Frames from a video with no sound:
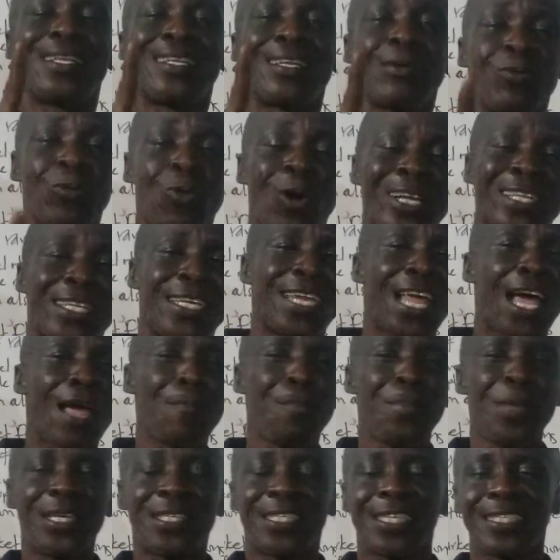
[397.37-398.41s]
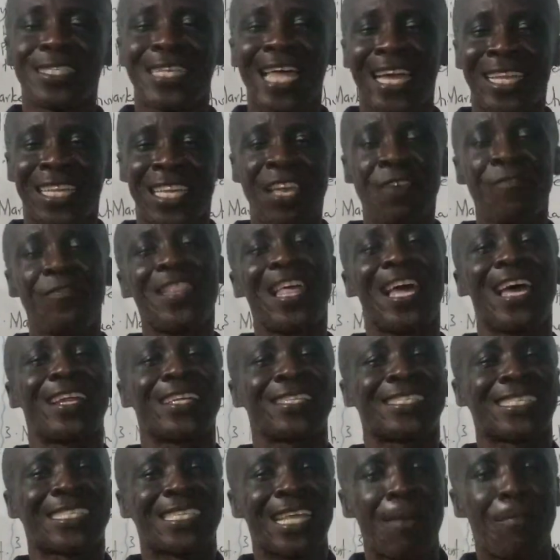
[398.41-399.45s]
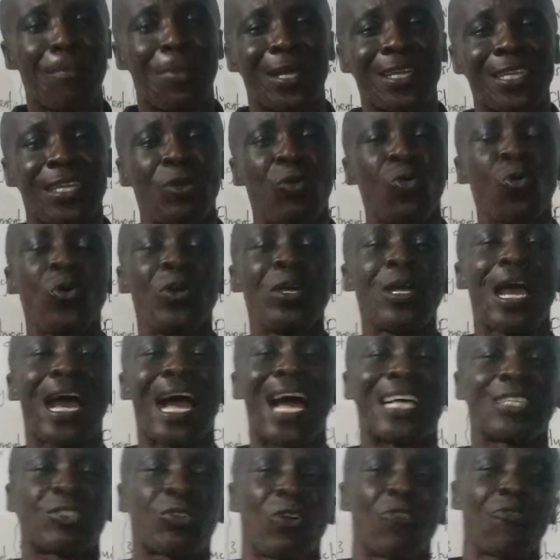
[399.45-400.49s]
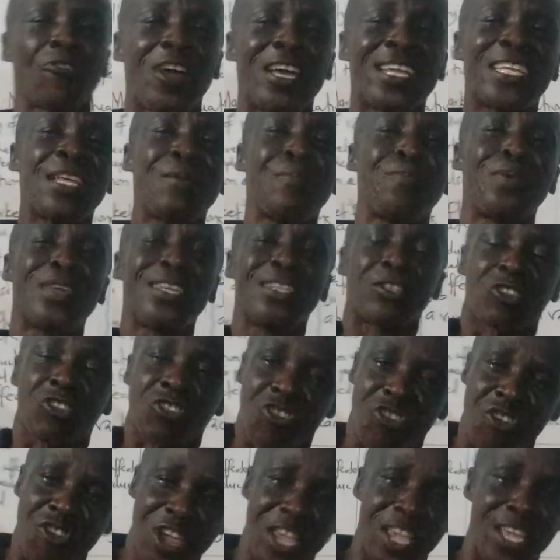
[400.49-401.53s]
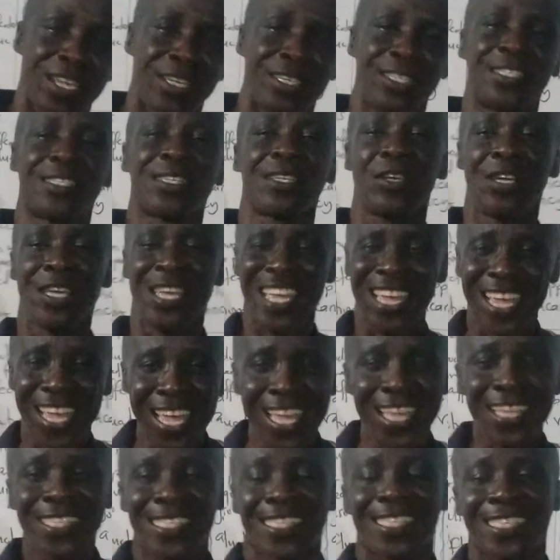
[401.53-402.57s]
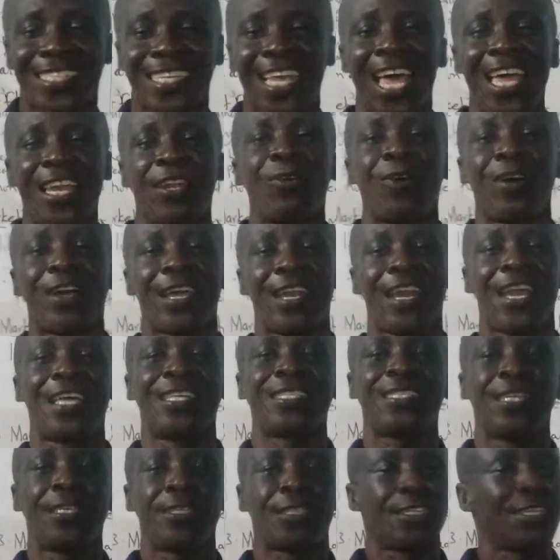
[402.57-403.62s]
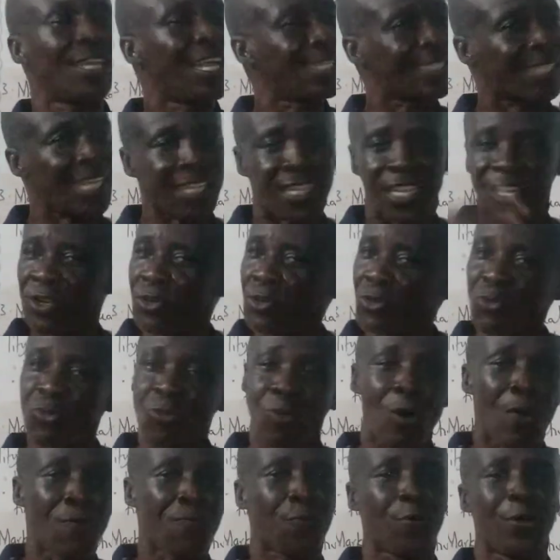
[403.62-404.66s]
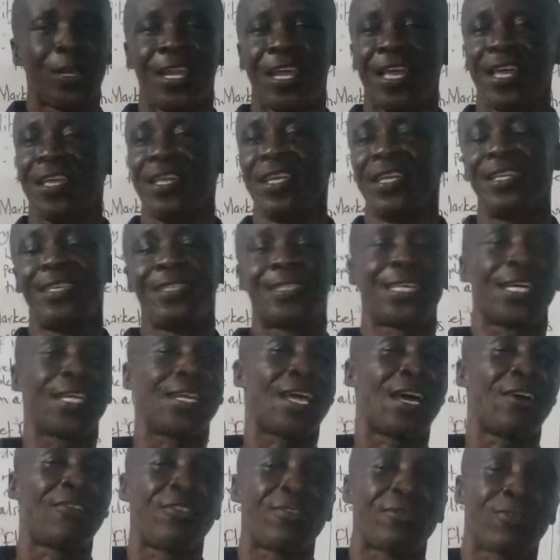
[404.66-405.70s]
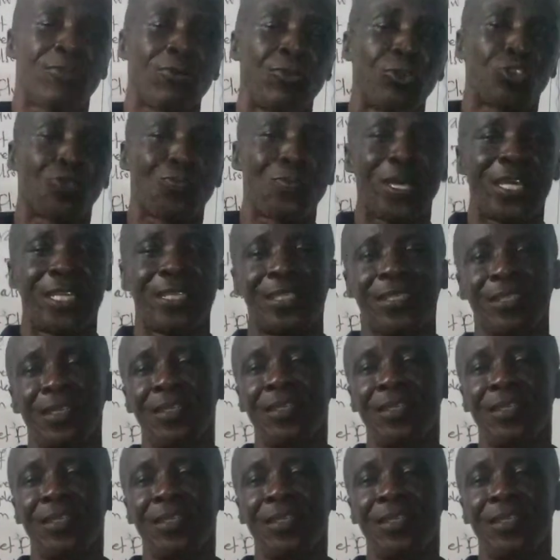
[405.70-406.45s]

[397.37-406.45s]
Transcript: What it then means is that if there is somebody who has already been trained inside the organization, then certainly you go for the internal recruitment.